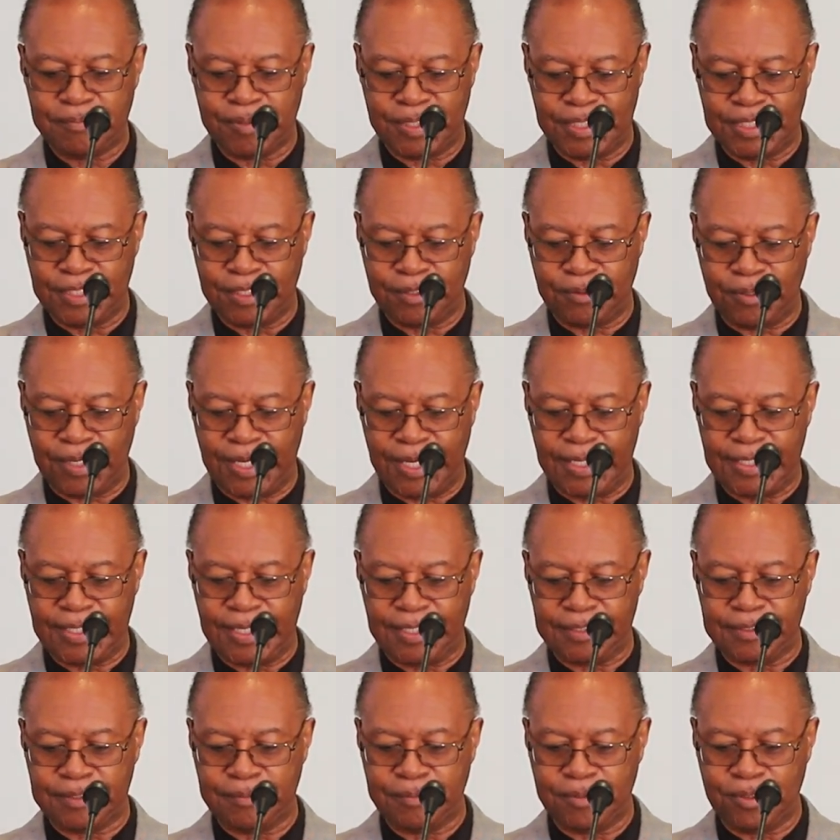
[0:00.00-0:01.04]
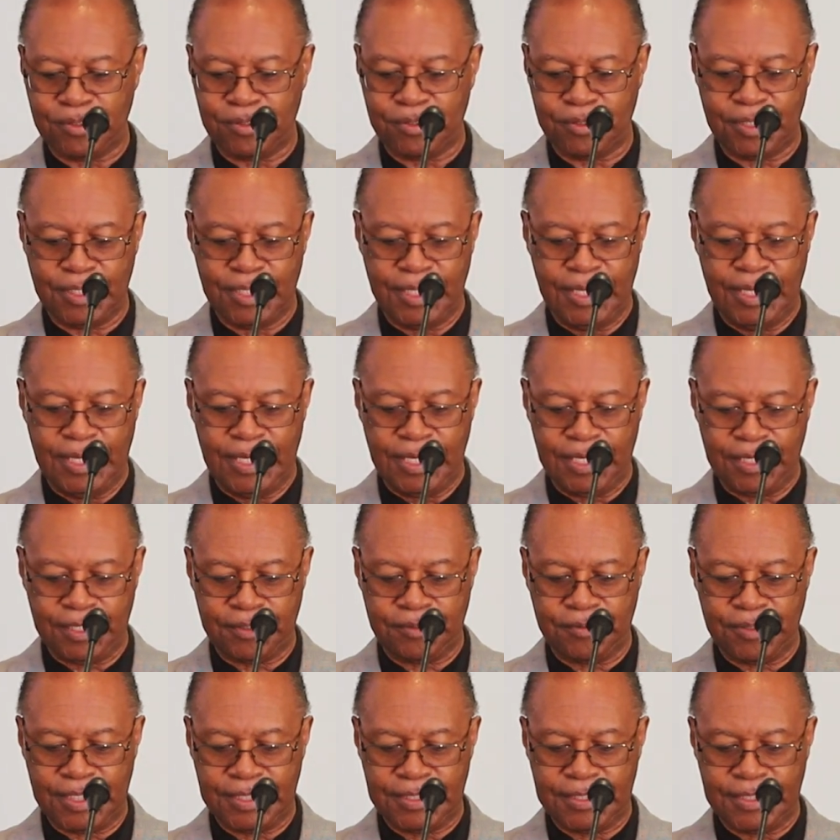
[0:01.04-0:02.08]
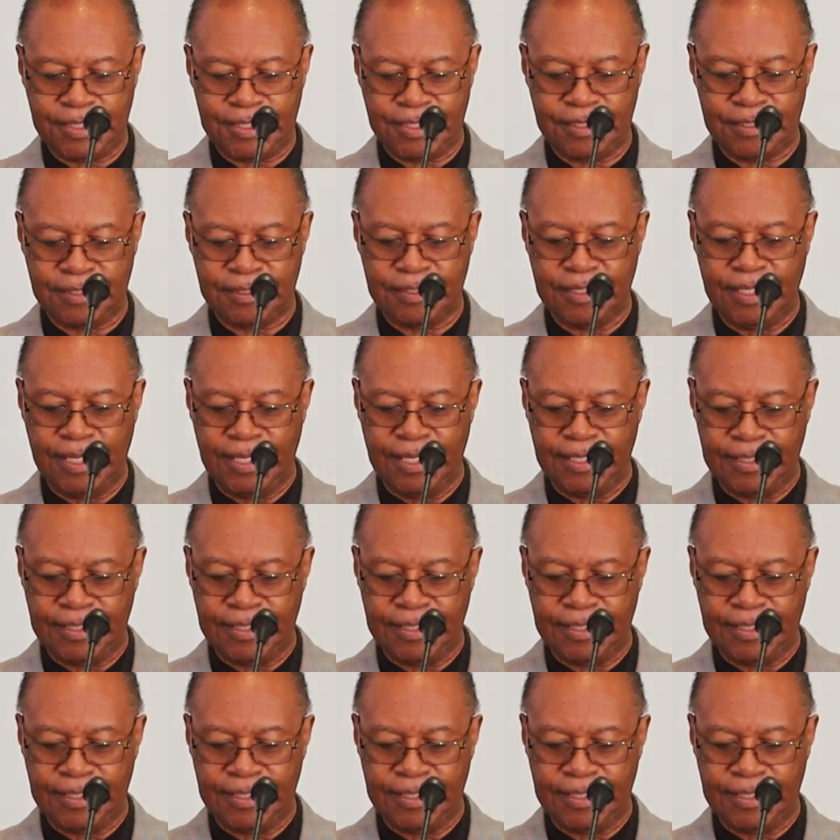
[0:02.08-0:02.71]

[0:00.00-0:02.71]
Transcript: but he cried out the more a great deal,